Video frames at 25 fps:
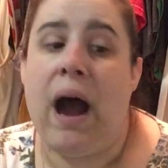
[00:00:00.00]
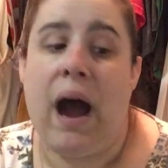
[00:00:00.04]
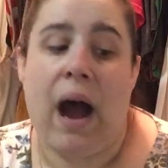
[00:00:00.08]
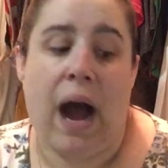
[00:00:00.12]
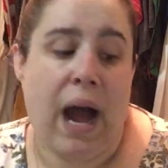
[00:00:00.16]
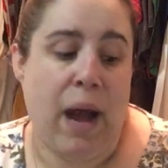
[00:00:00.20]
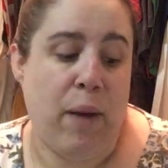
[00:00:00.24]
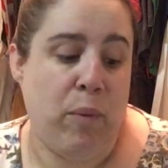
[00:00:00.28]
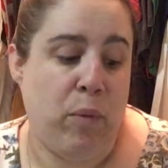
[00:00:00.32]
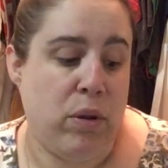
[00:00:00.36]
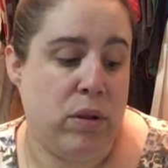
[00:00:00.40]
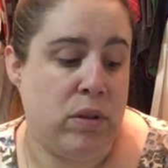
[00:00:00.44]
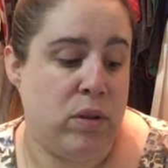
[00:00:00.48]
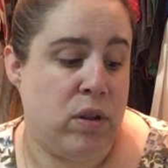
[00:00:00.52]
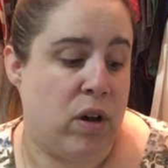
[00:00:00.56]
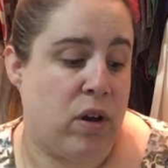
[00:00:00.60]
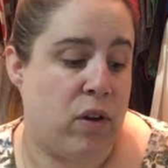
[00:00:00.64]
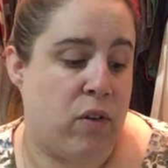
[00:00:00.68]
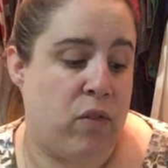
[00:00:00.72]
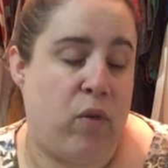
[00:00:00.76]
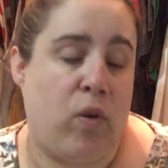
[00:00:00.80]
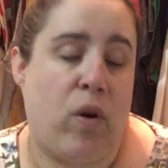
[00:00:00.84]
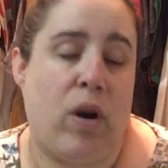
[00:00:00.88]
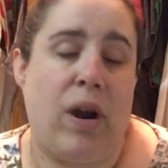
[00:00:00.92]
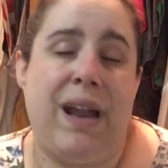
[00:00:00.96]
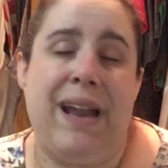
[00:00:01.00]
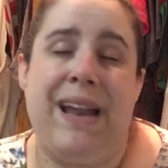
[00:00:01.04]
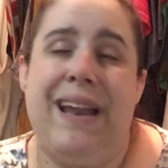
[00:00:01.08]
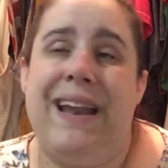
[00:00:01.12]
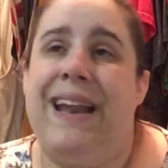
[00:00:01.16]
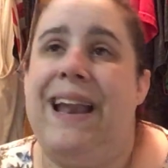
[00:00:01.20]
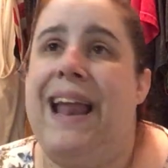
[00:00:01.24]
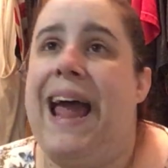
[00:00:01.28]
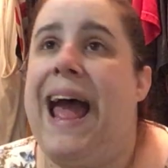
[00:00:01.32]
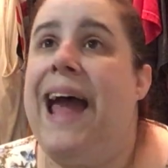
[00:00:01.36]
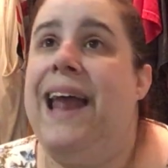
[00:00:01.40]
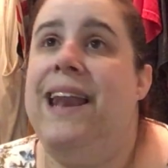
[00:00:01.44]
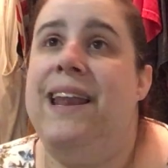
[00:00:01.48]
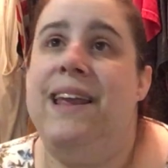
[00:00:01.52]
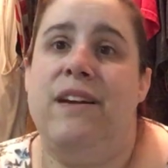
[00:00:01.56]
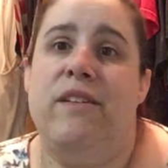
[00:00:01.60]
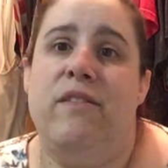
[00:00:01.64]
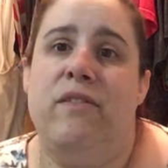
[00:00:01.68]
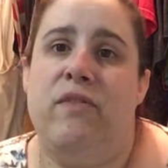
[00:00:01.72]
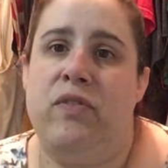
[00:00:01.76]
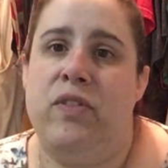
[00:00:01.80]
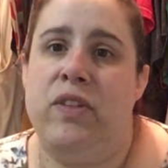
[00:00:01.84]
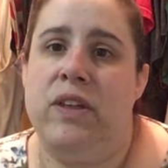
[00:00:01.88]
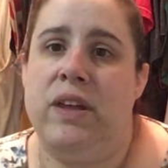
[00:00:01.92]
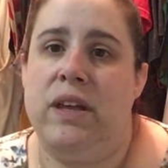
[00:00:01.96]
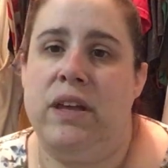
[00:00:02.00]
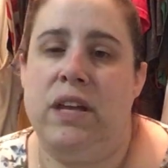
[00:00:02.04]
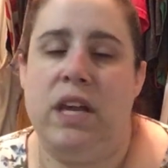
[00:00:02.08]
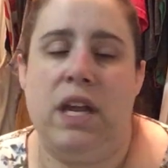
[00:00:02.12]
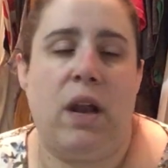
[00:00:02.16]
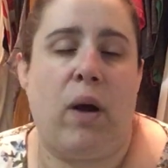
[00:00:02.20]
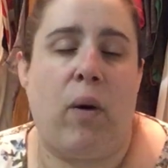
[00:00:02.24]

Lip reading: I will look for it in any of the,